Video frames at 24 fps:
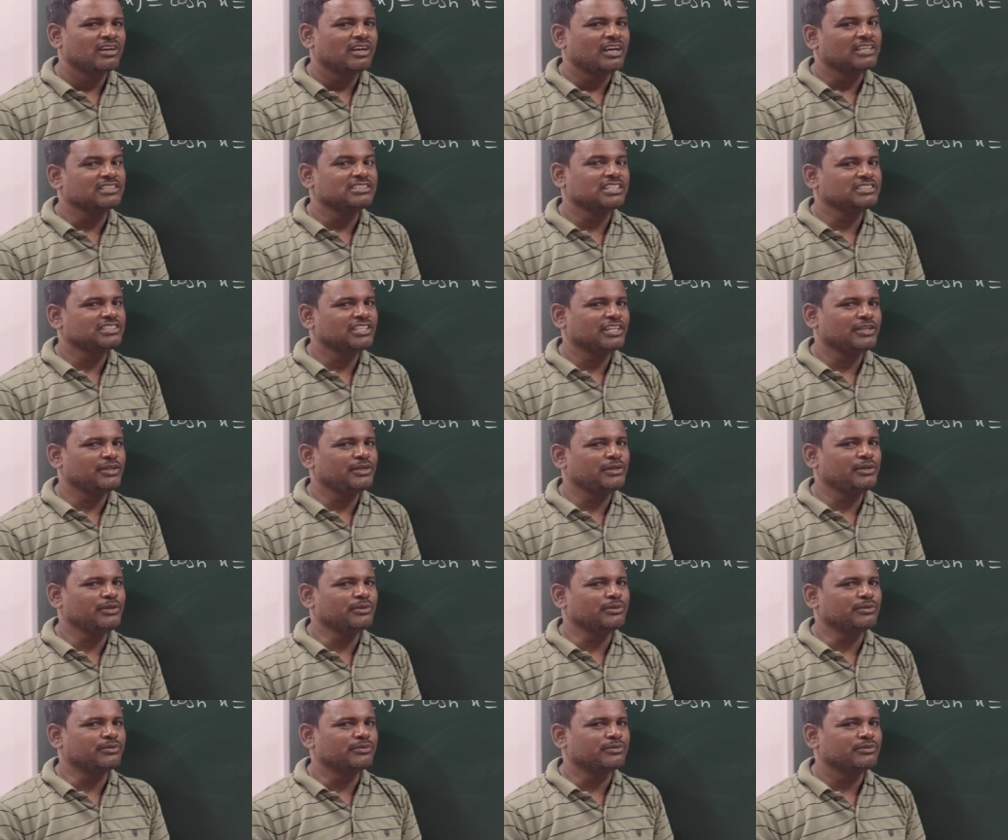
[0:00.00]
As I said to
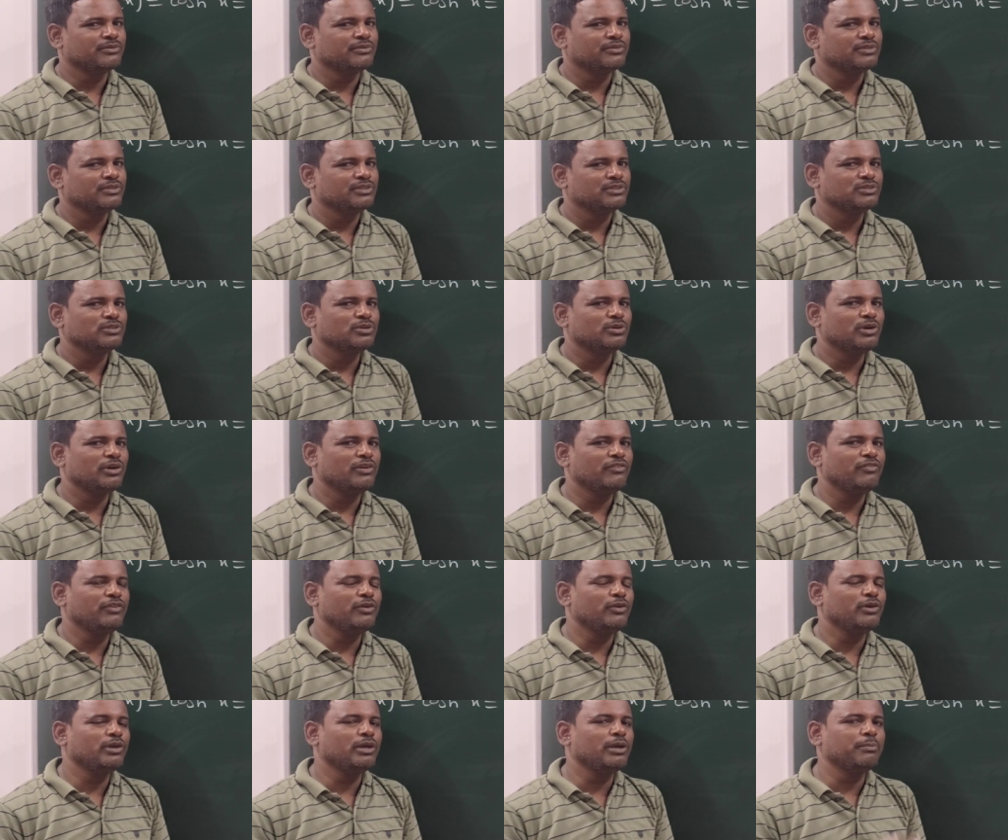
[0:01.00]
you. So
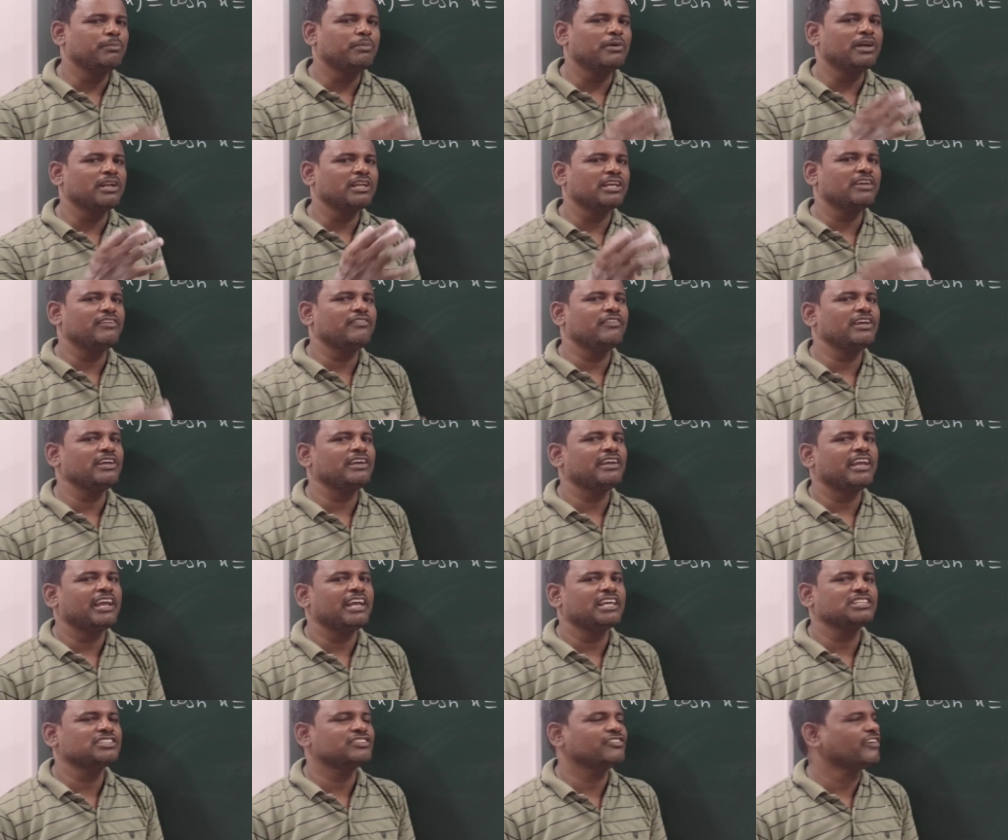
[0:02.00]
if you keep on
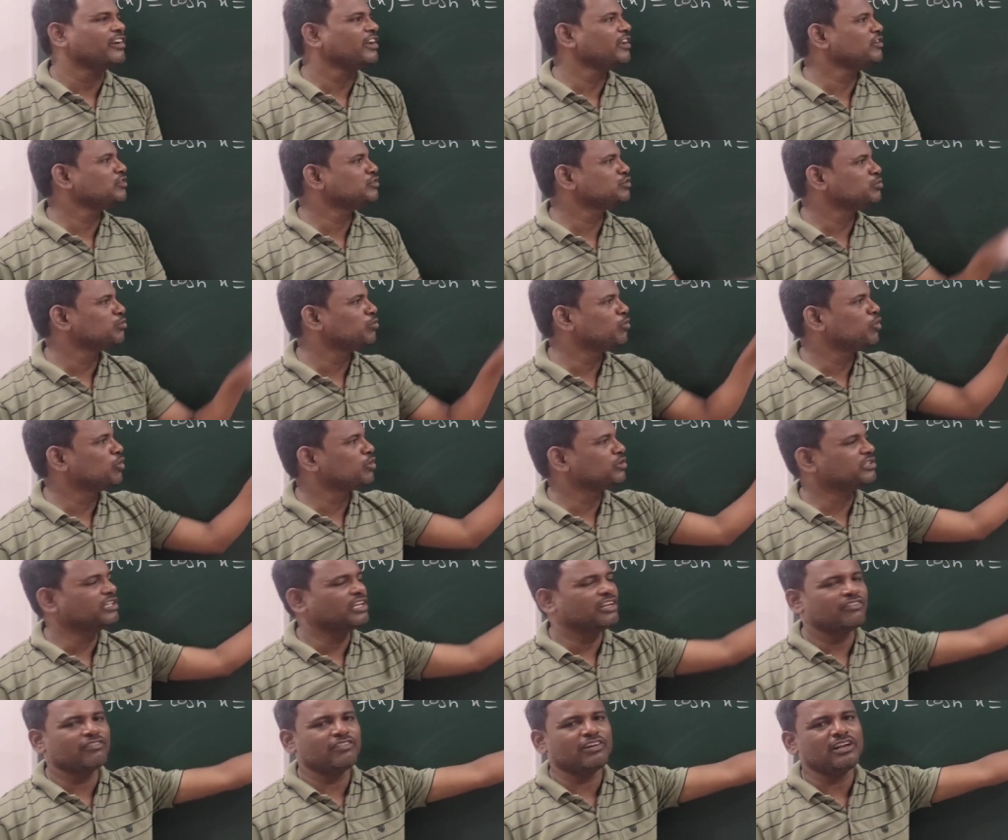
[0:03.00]
giving x values more
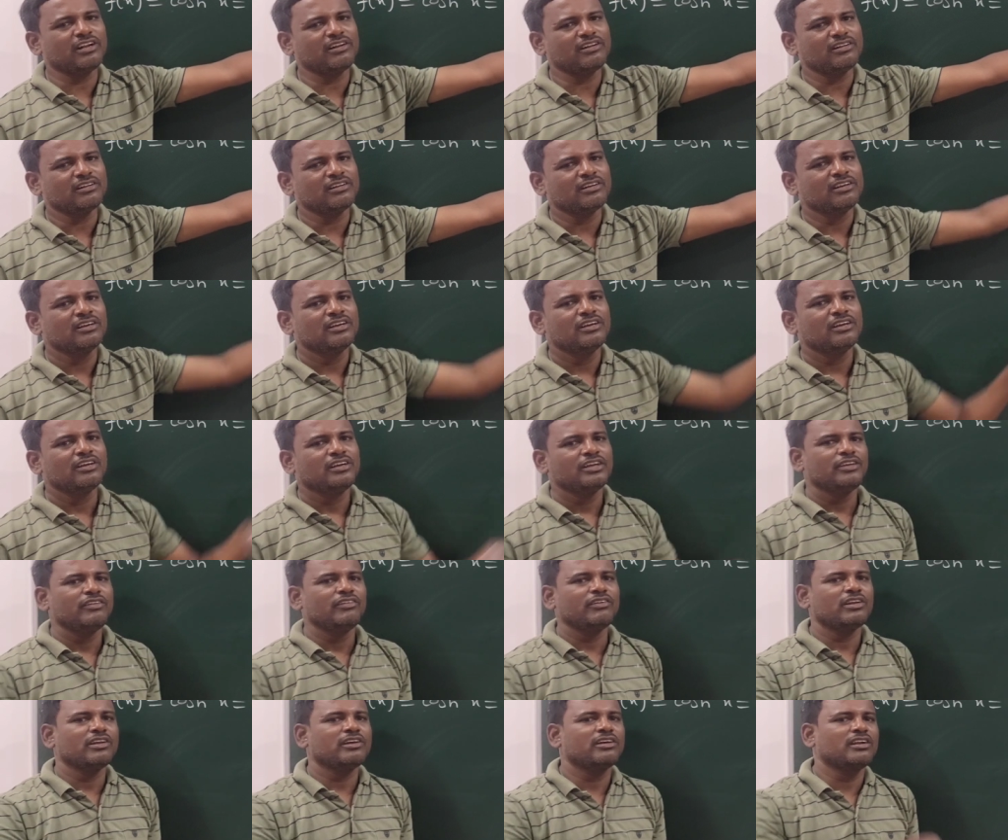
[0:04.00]
than 1,
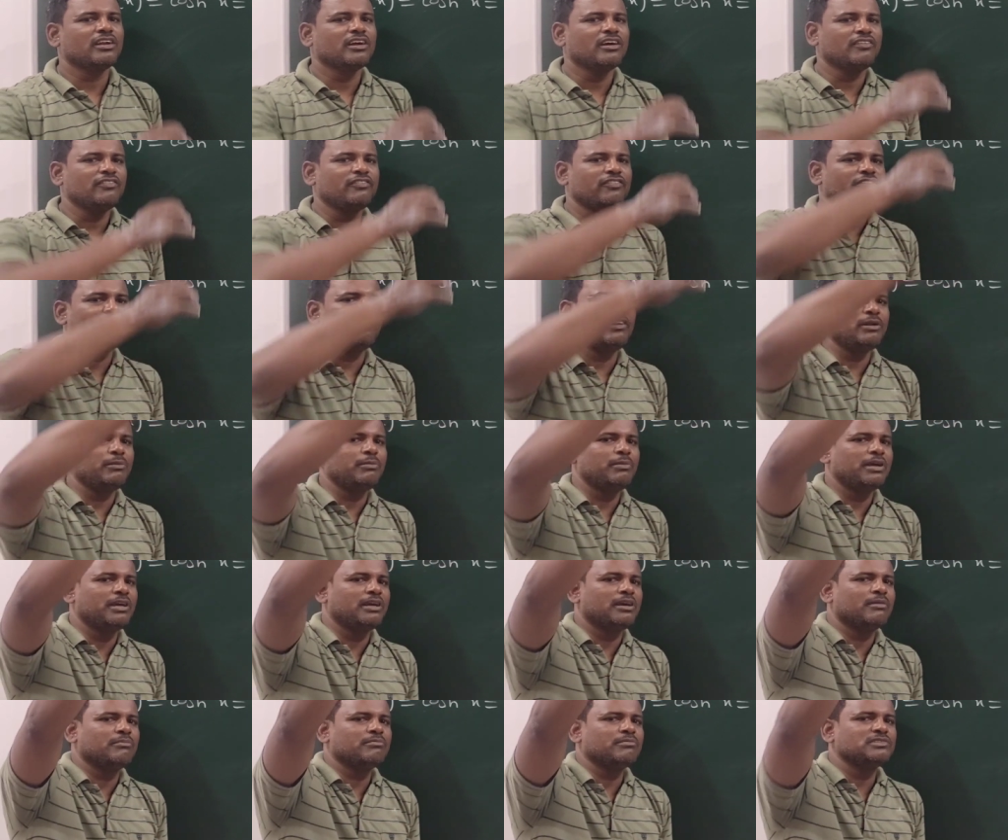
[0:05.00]
your graph will
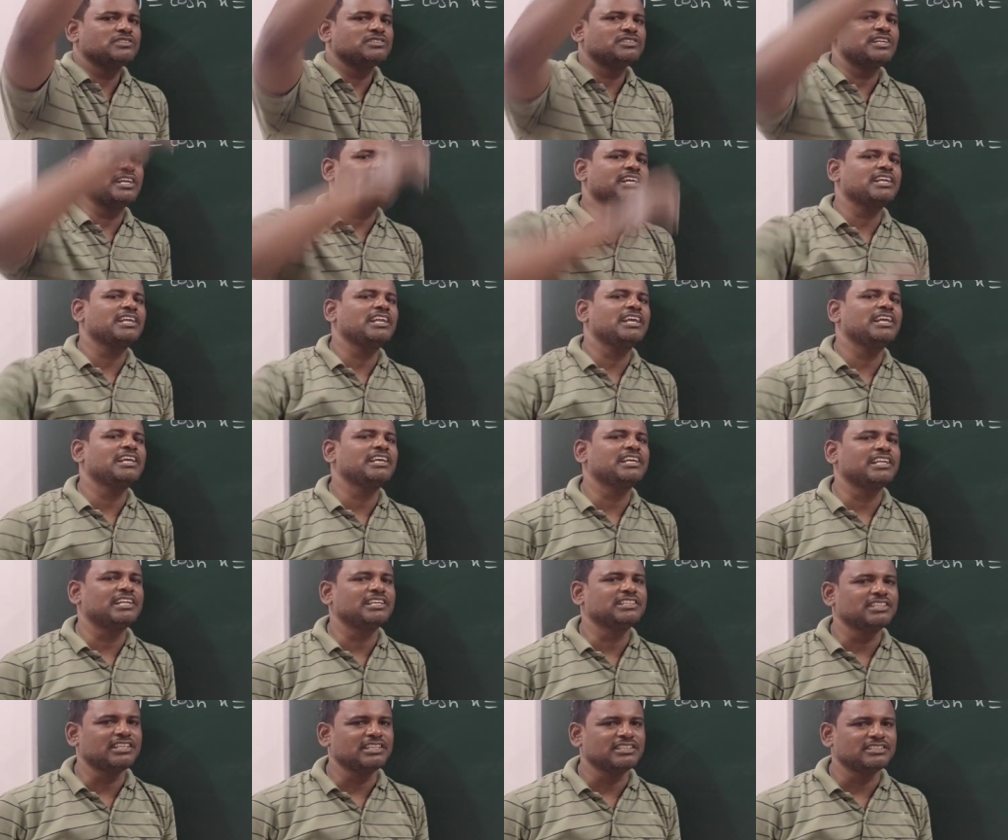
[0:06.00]
become strictly
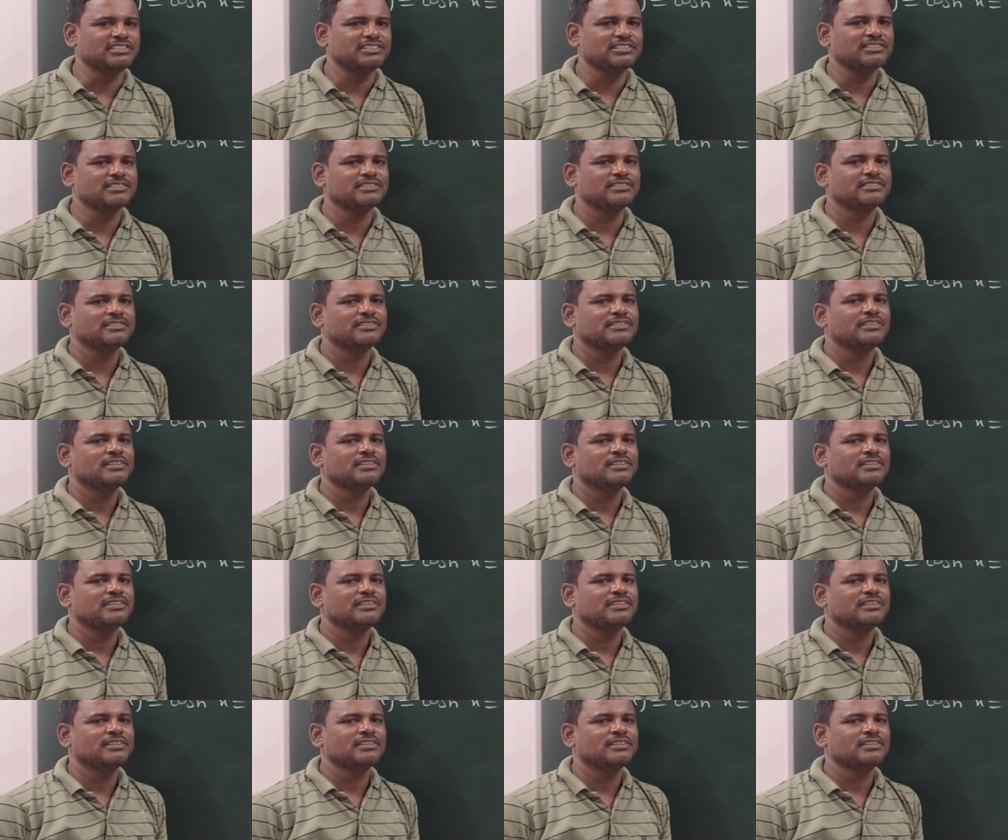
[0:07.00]
increases.